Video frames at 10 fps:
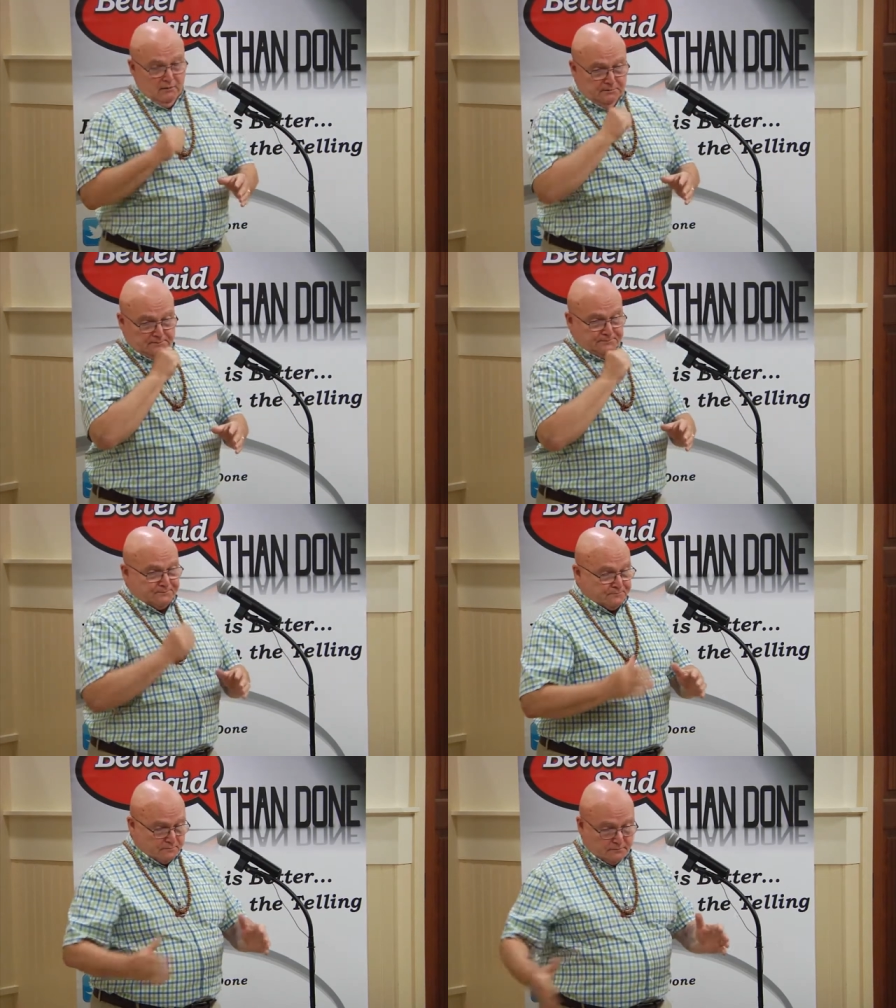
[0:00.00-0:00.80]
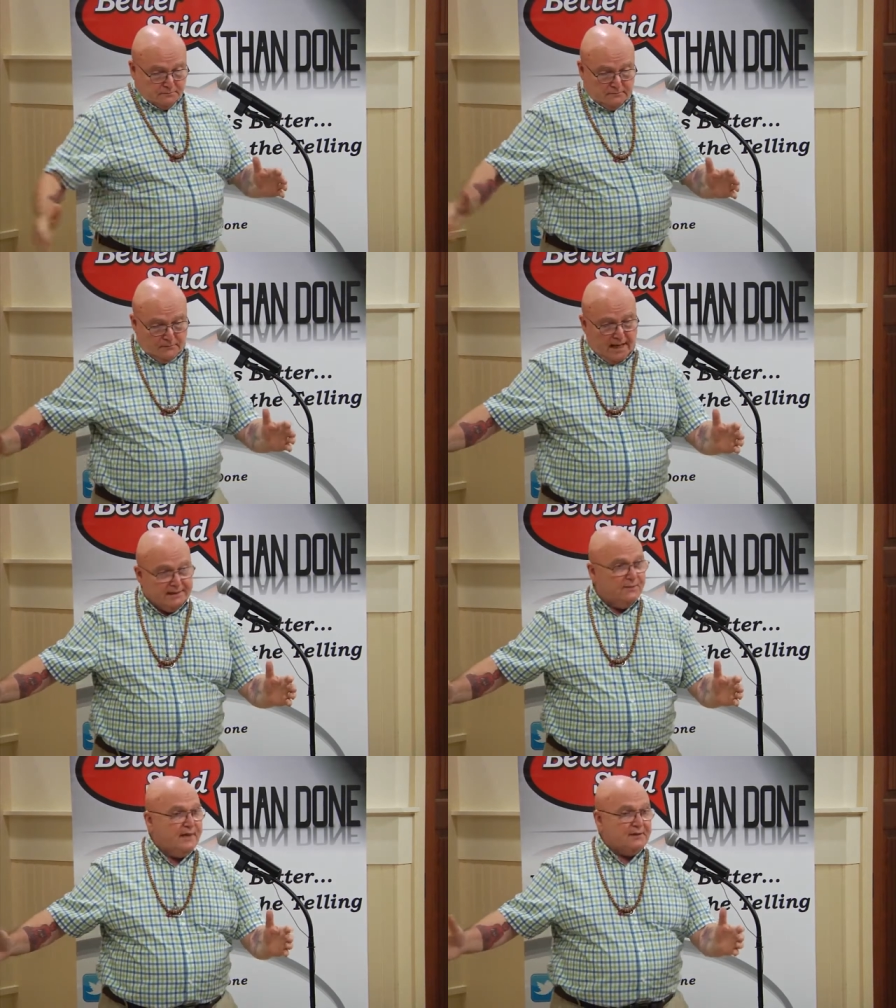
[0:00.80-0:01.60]

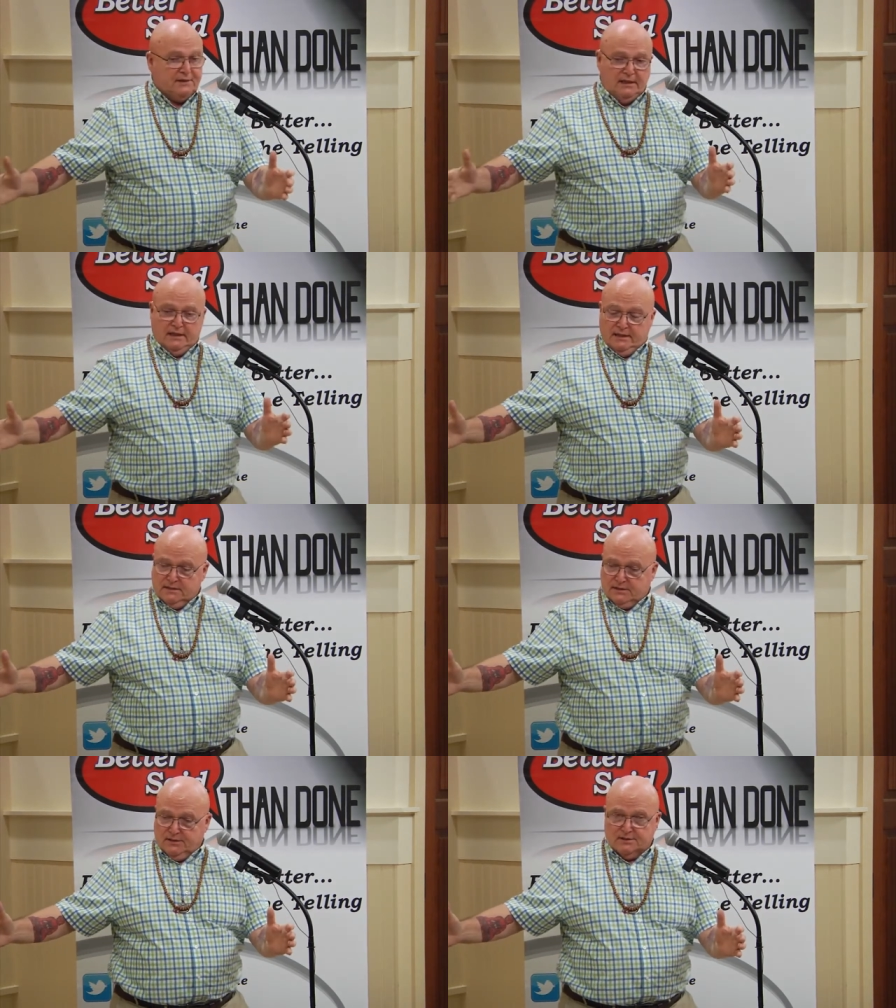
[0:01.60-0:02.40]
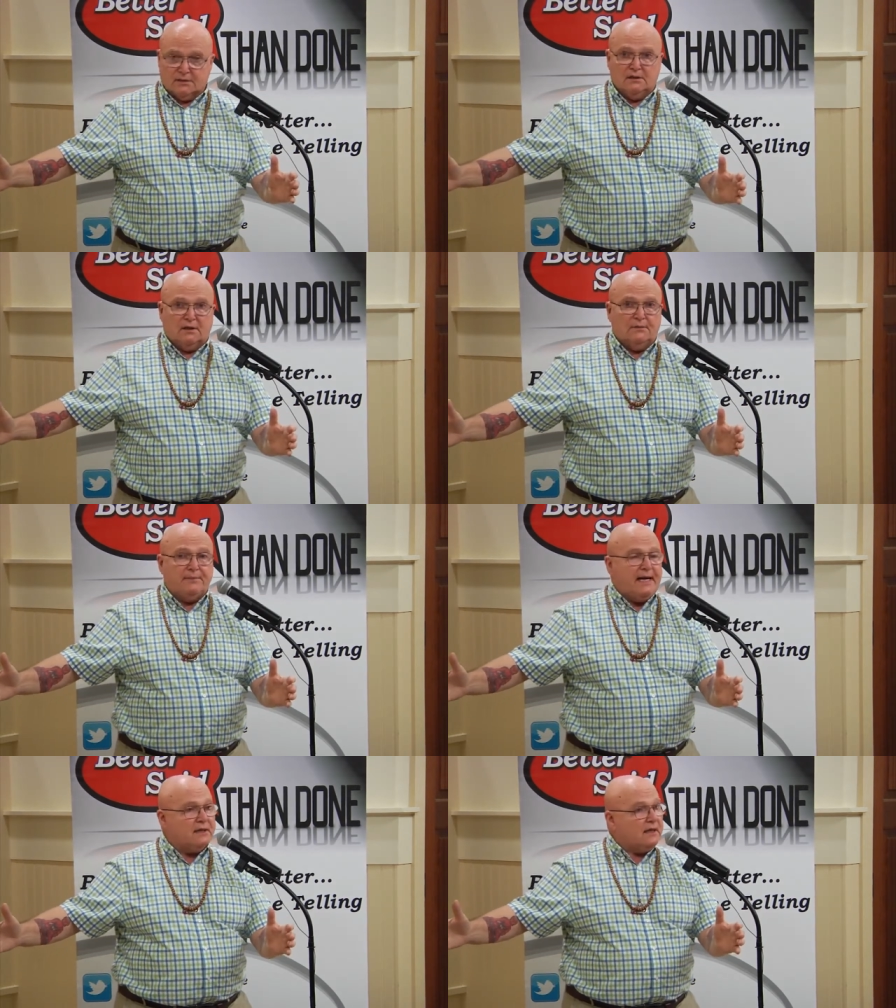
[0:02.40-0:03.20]
And the method is there's
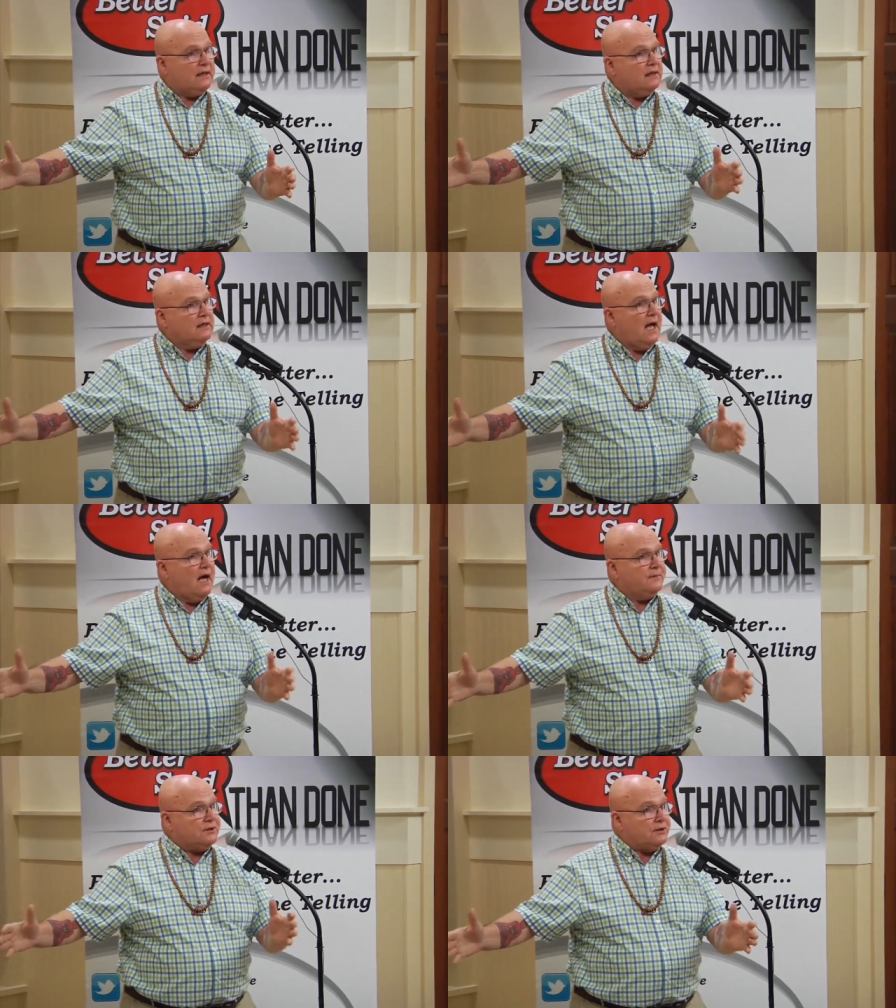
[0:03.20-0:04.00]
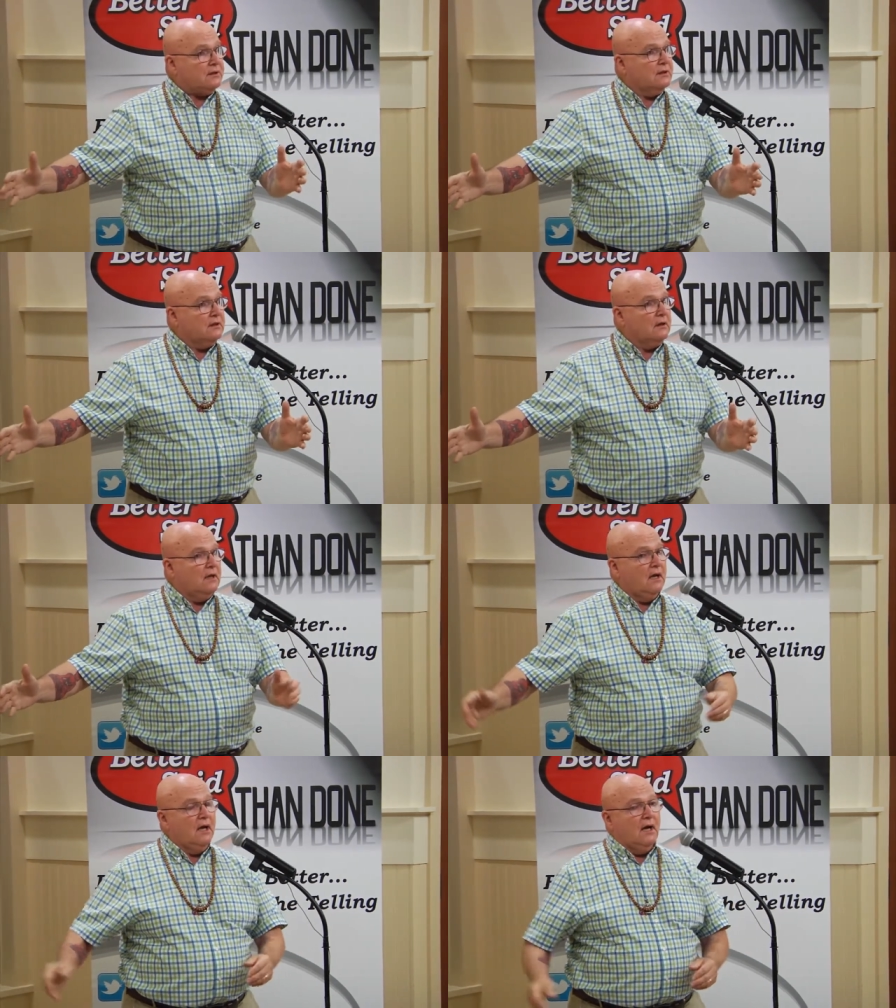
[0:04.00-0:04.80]
about a kilometer
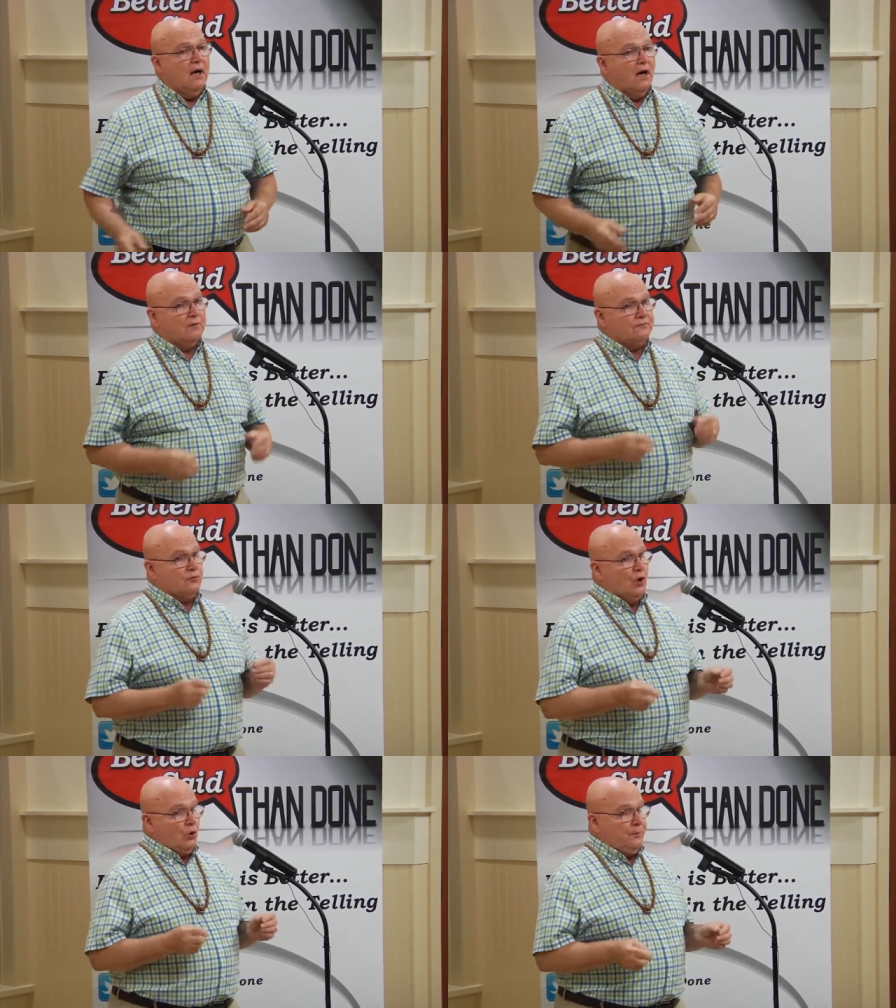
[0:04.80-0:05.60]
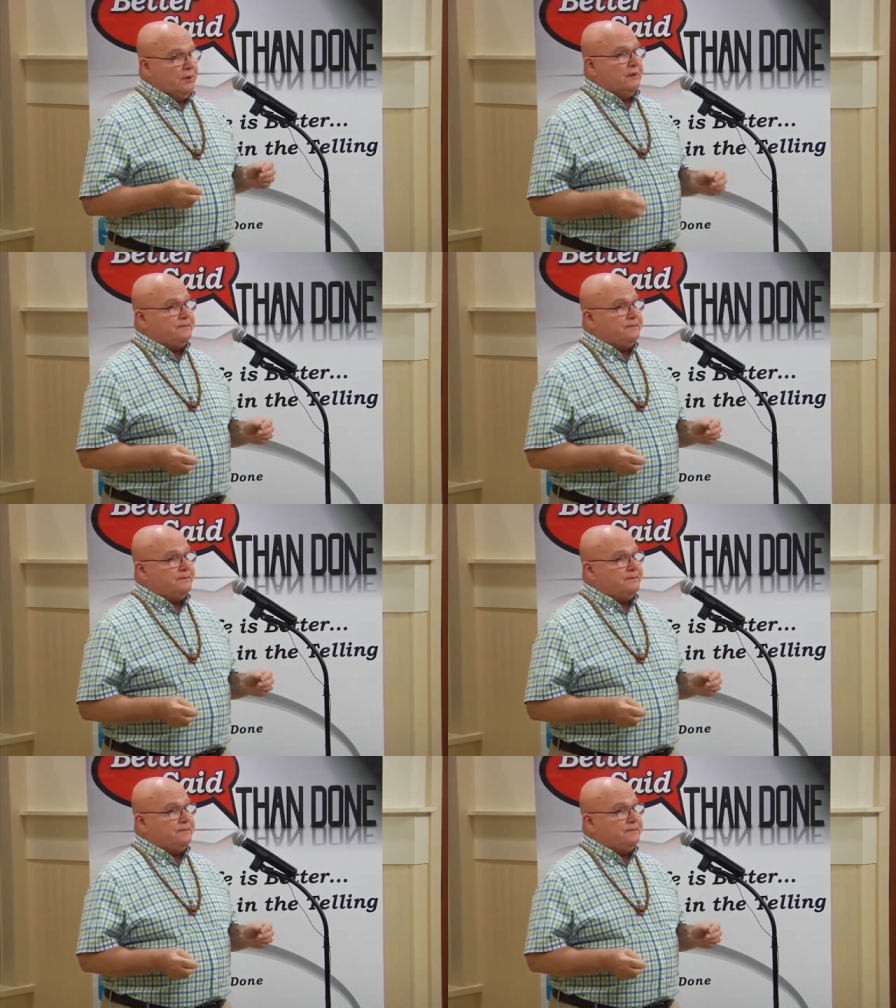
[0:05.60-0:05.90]
of rope